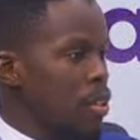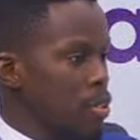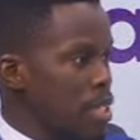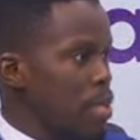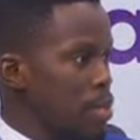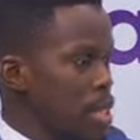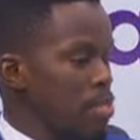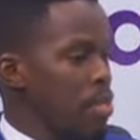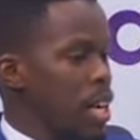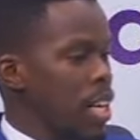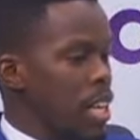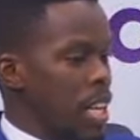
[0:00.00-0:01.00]
of
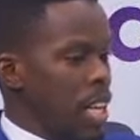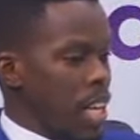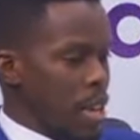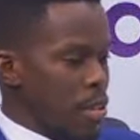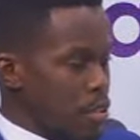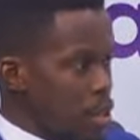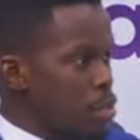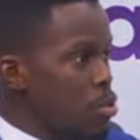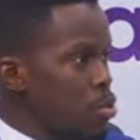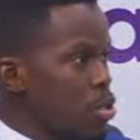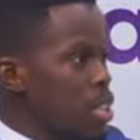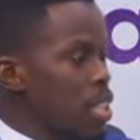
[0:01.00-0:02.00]
September, three
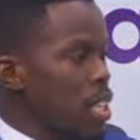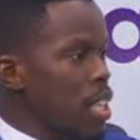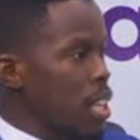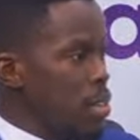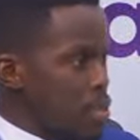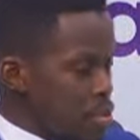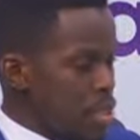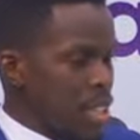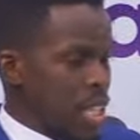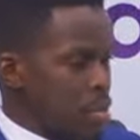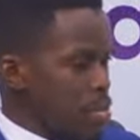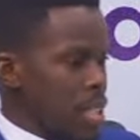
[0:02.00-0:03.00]
goals in three
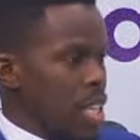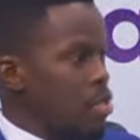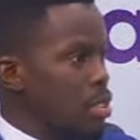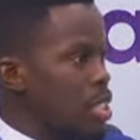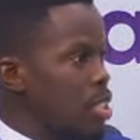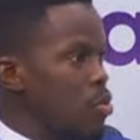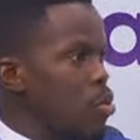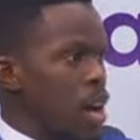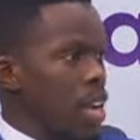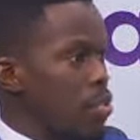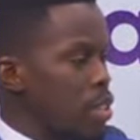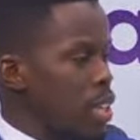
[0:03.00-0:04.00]
games. I don't see
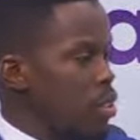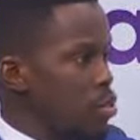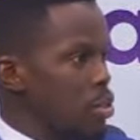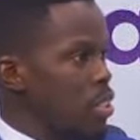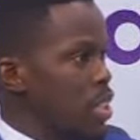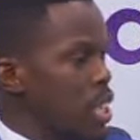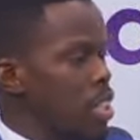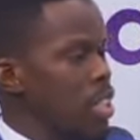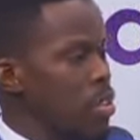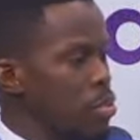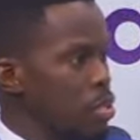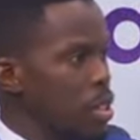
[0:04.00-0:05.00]
why Ronaldo shouldn't get the
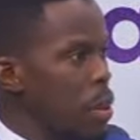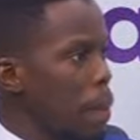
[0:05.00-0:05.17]
award.